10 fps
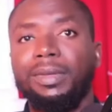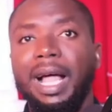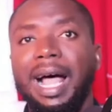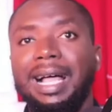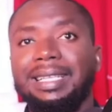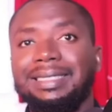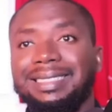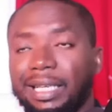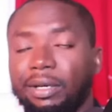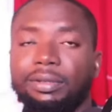and
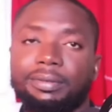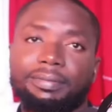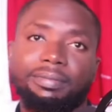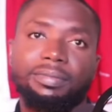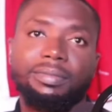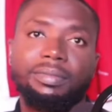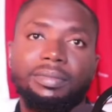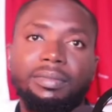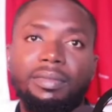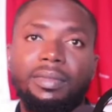sell
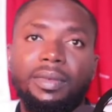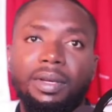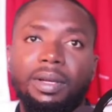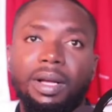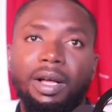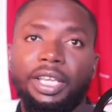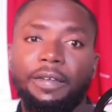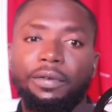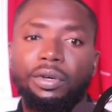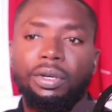
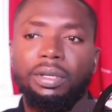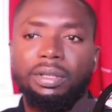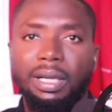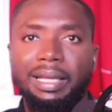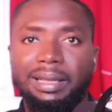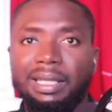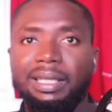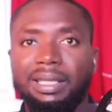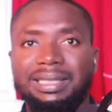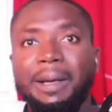Kivio, I
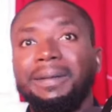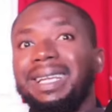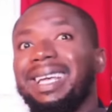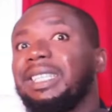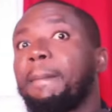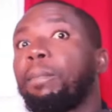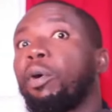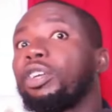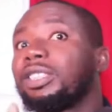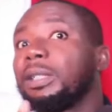think there's a
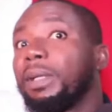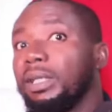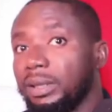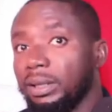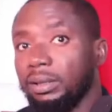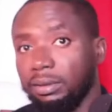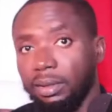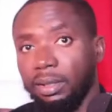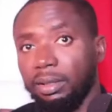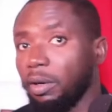possibility,
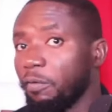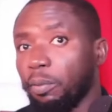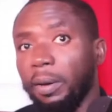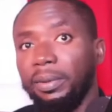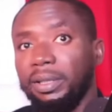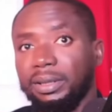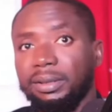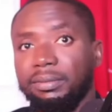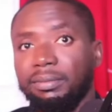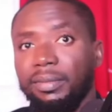not even probability,
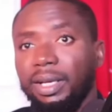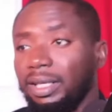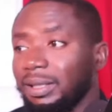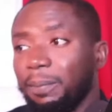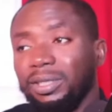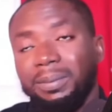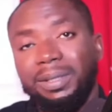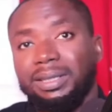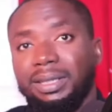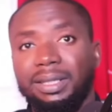it's a
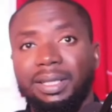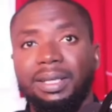possibility.